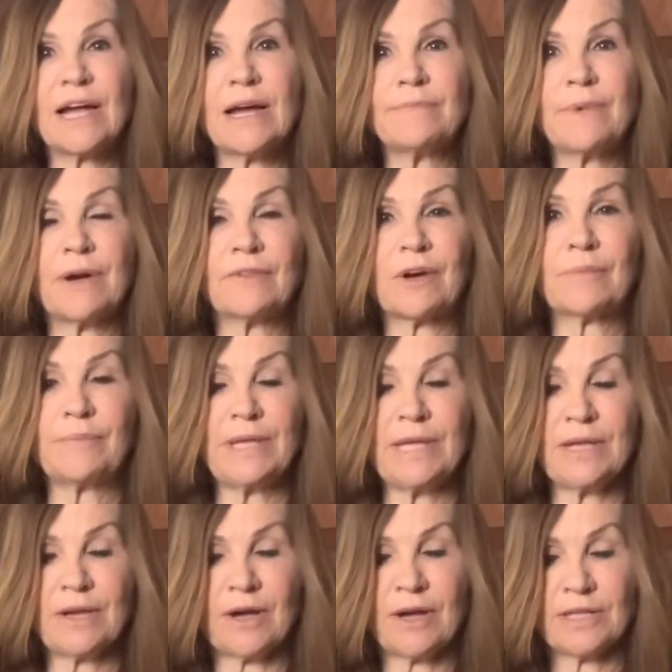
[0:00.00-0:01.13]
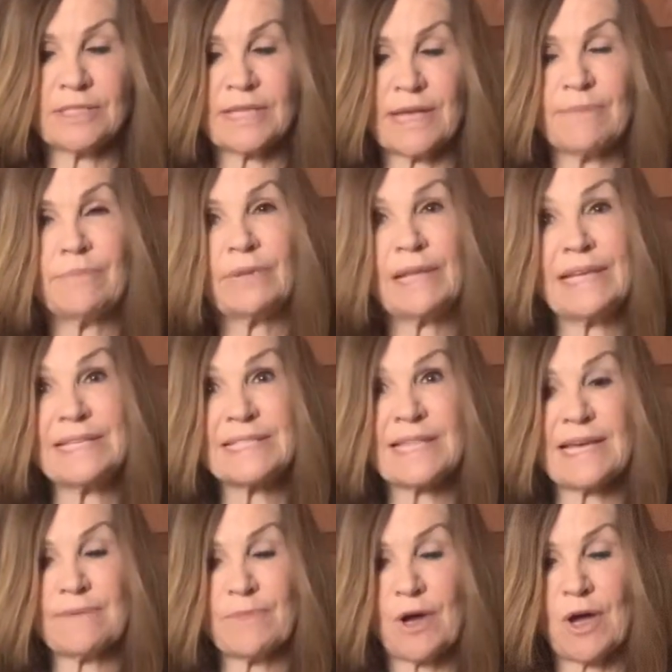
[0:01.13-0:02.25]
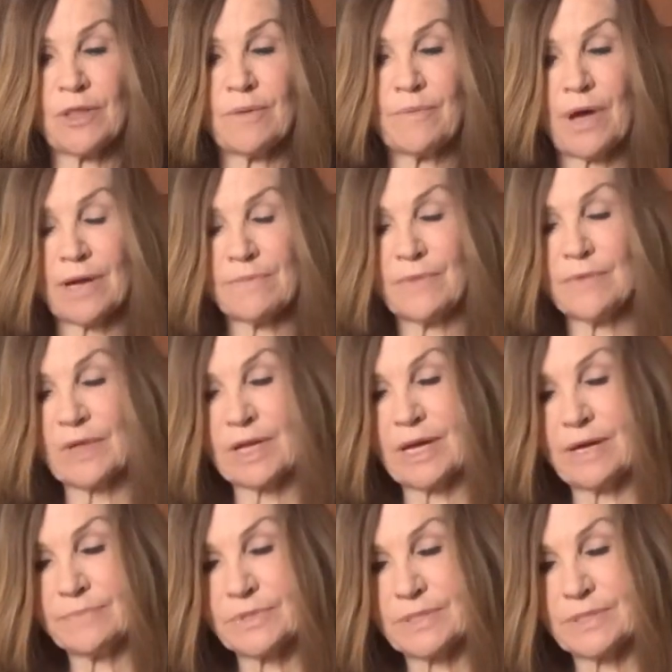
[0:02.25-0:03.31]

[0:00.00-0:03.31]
cup of our pecans and place them on the bottom of the cup.